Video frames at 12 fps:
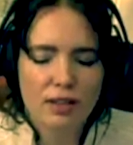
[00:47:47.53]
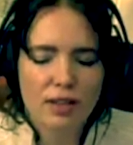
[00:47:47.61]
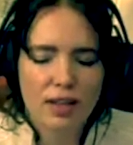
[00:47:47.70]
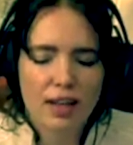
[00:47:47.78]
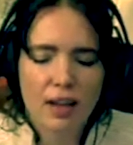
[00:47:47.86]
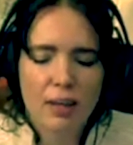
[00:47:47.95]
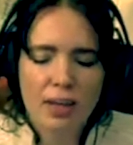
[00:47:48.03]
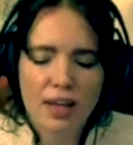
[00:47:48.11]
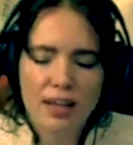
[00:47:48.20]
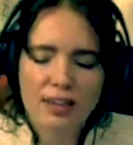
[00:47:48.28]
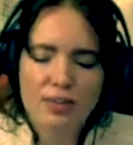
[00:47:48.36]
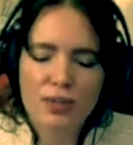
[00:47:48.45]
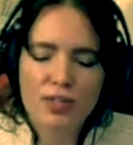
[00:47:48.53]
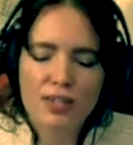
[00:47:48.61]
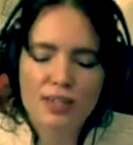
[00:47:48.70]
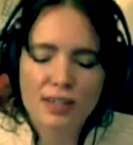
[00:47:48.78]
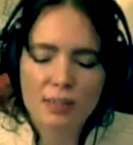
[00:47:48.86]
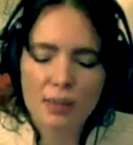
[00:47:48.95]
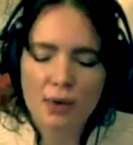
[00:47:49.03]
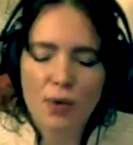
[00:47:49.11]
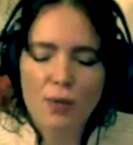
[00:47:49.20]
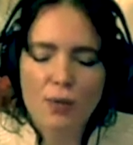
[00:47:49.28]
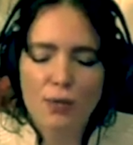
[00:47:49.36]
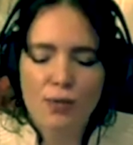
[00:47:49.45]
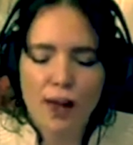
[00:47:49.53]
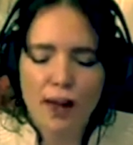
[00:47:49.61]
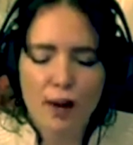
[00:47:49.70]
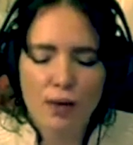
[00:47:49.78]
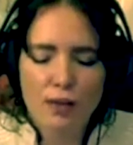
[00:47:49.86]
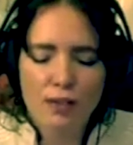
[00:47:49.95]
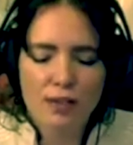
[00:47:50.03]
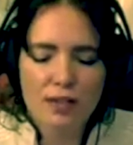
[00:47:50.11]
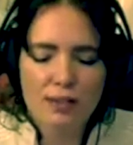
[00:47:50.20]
And up ahead you see some purple flowers.